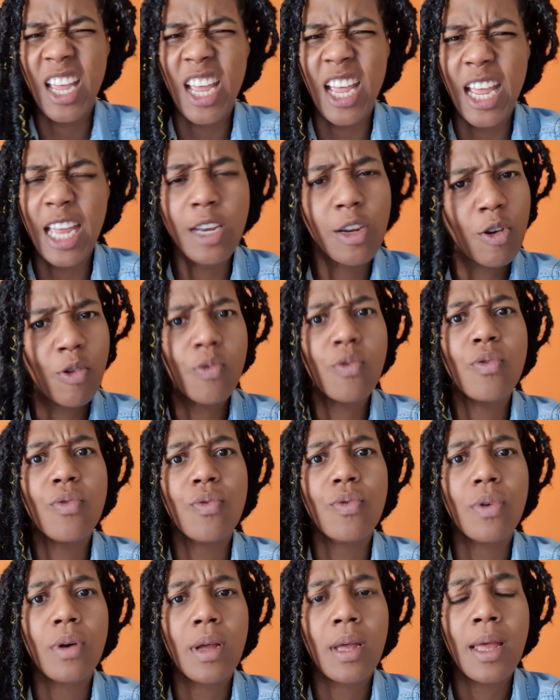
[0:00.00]
it
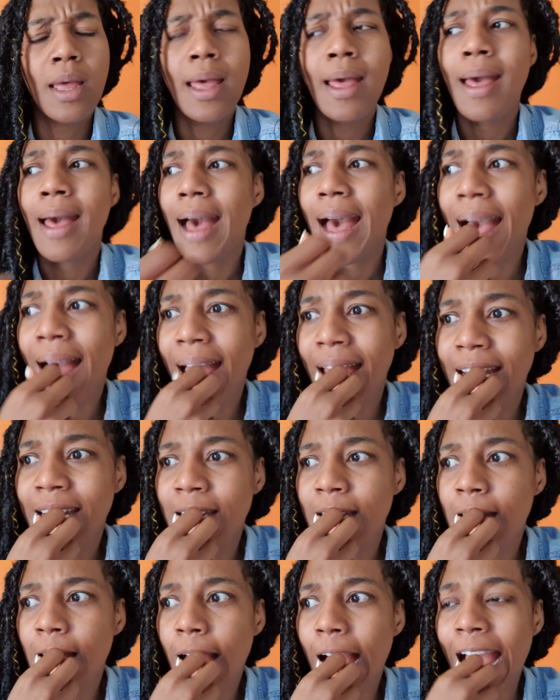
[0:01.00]
grew.
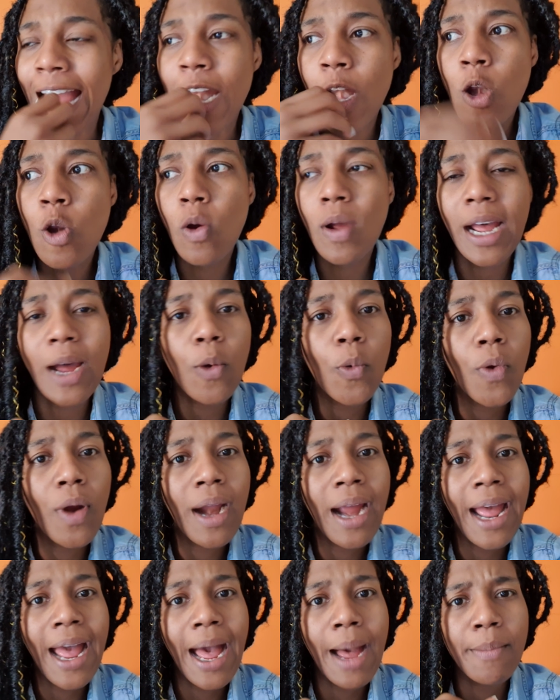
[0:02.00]
And I look at where
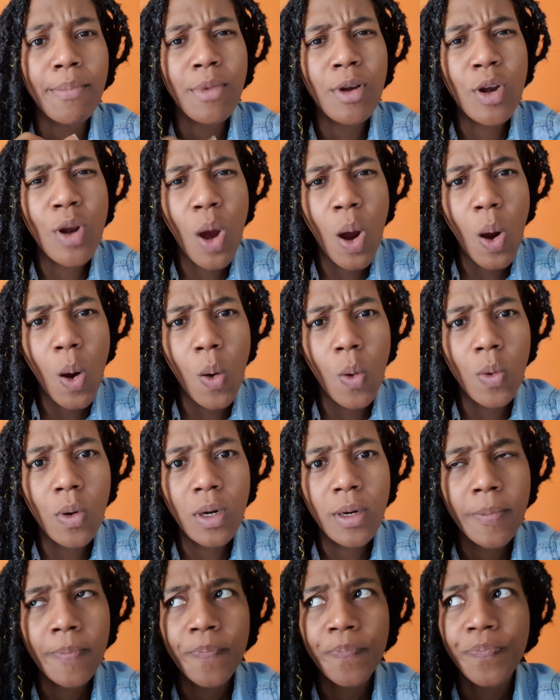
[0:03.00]
I am now
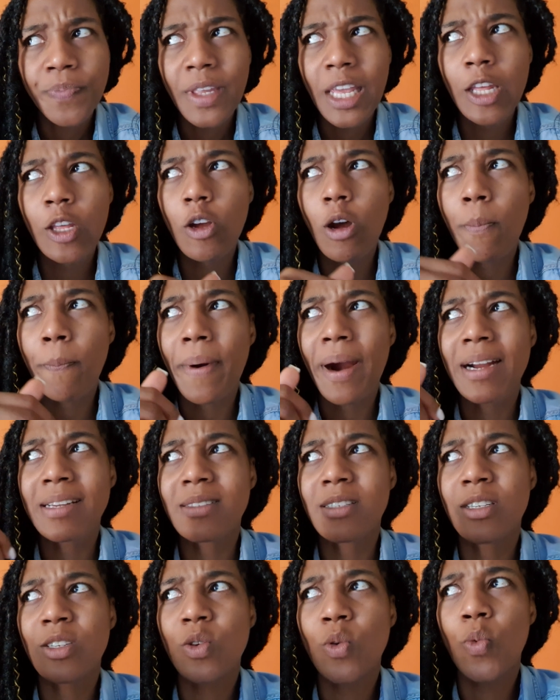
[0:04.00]
in
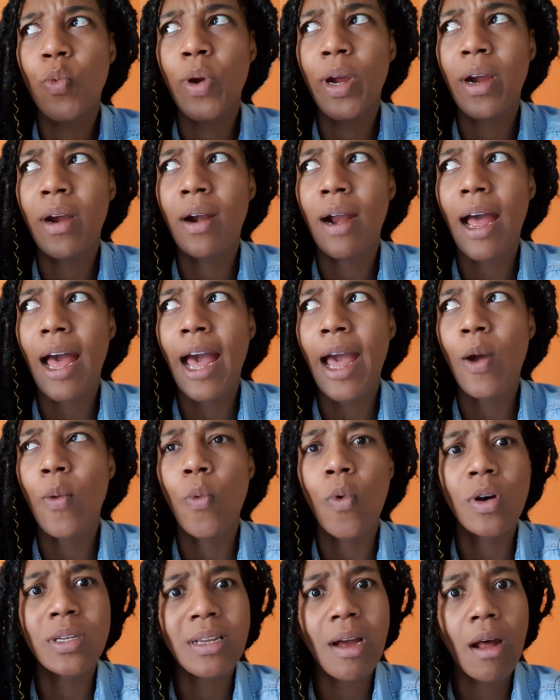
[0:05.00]
comparison to where I
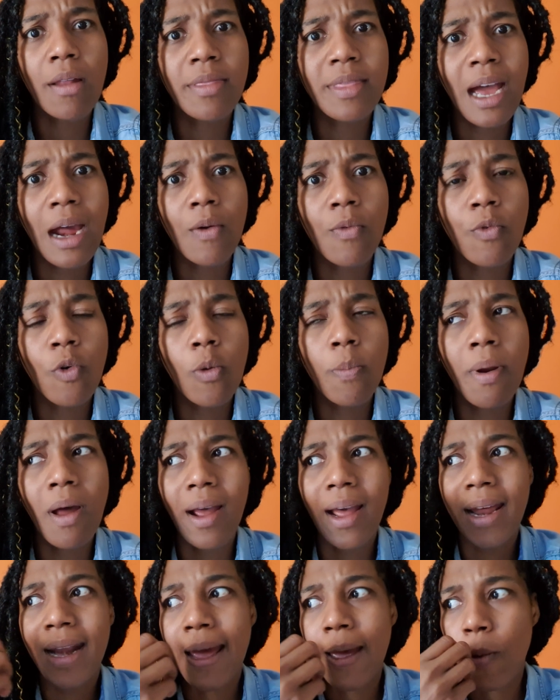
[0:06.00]
was on that
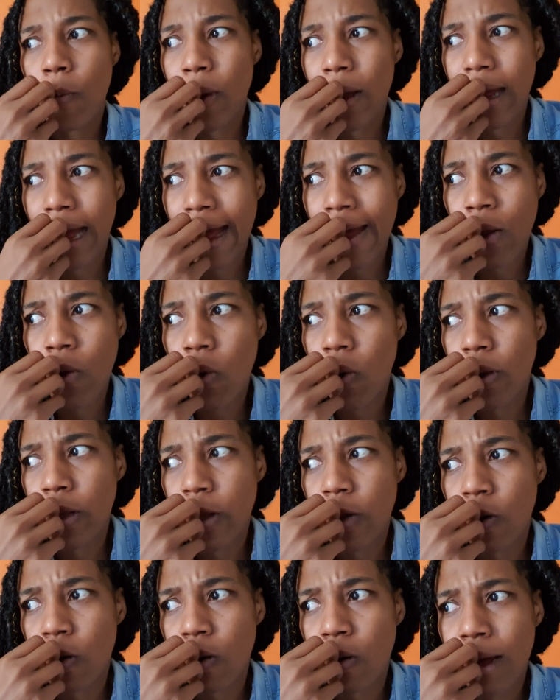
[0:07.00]
roadblock, and I go, you
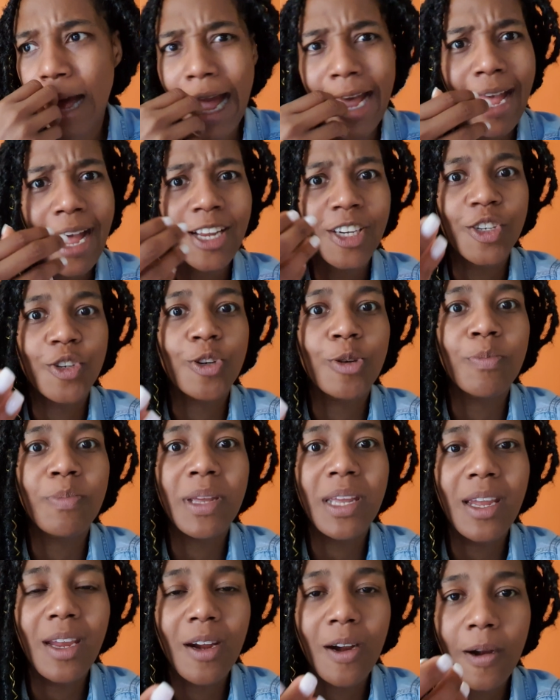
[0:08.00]
know, I shouldn't
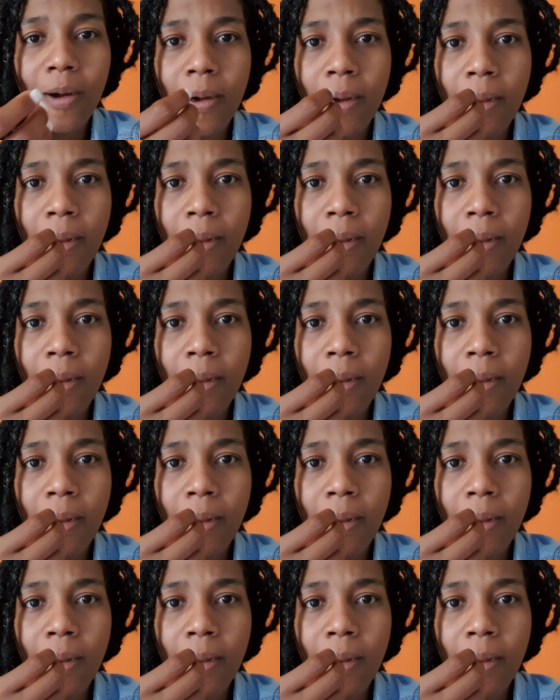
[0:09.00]
be here.